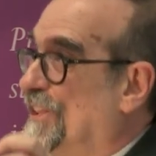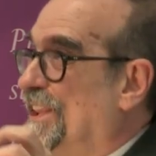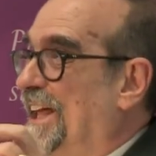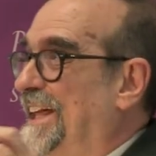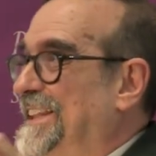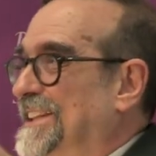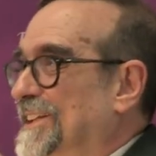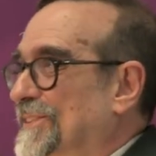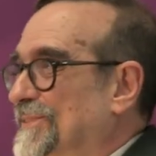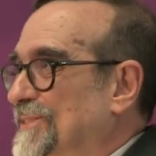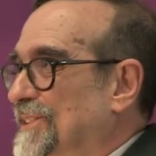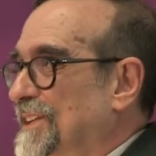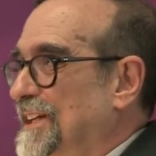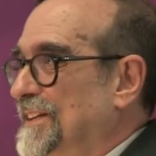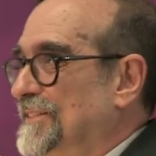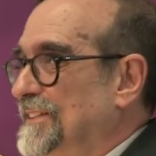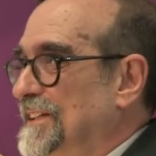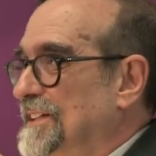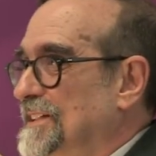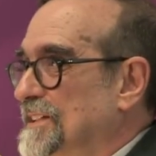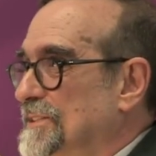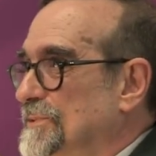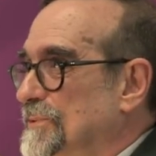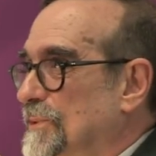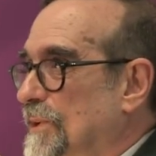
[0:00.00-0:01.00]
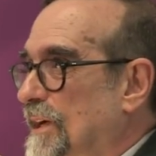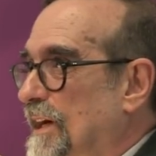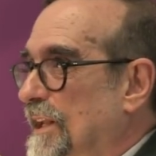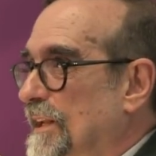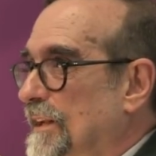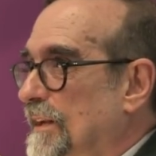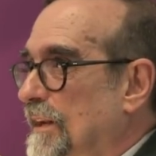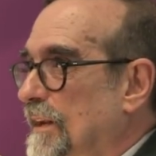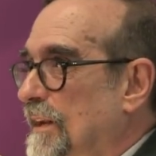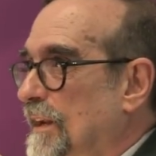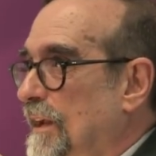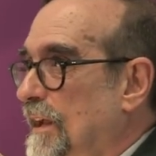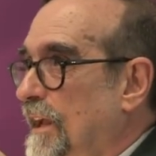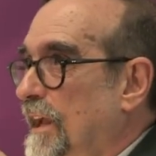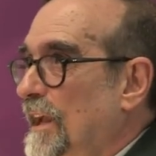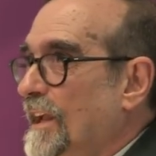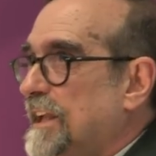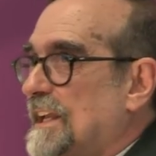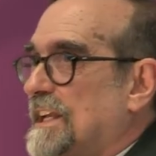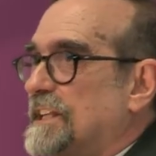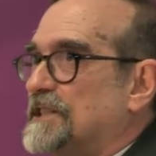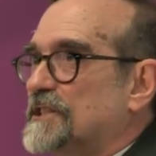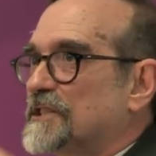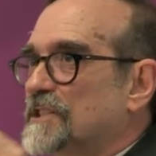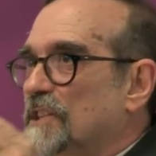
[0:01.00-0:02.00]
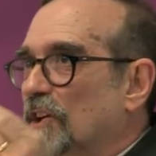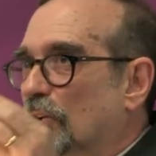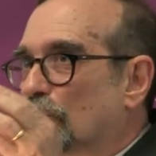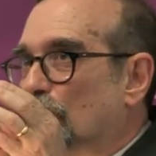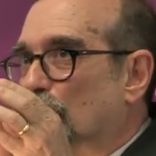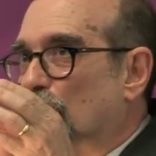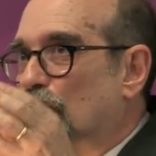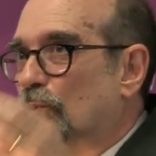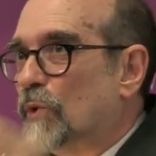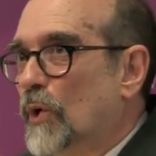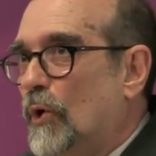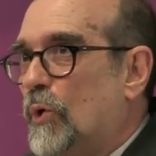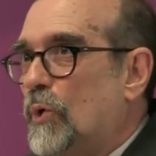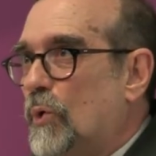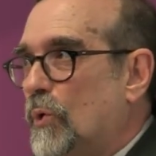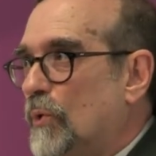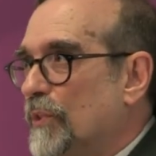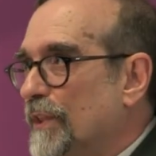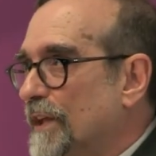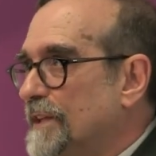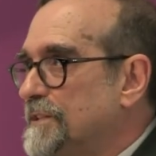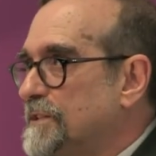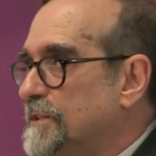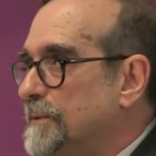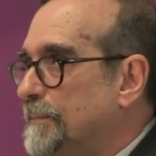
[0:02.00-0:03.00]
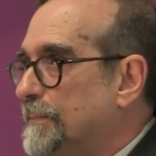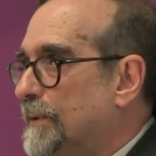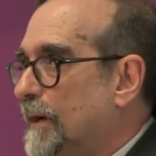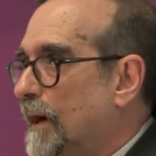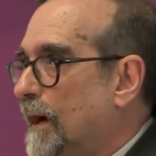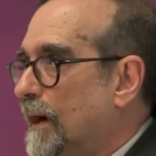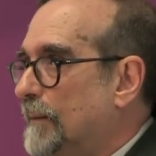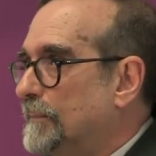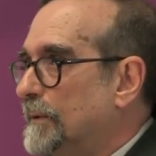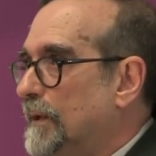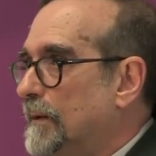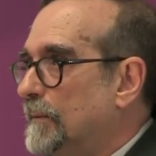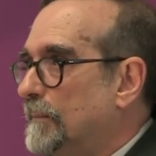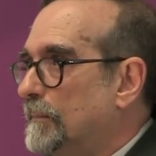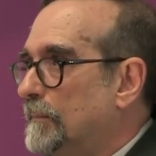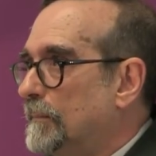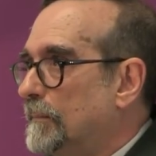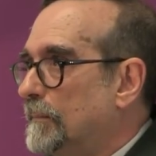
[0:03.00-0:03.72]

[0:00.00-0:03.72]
than the previous one. It's the role that's a problem.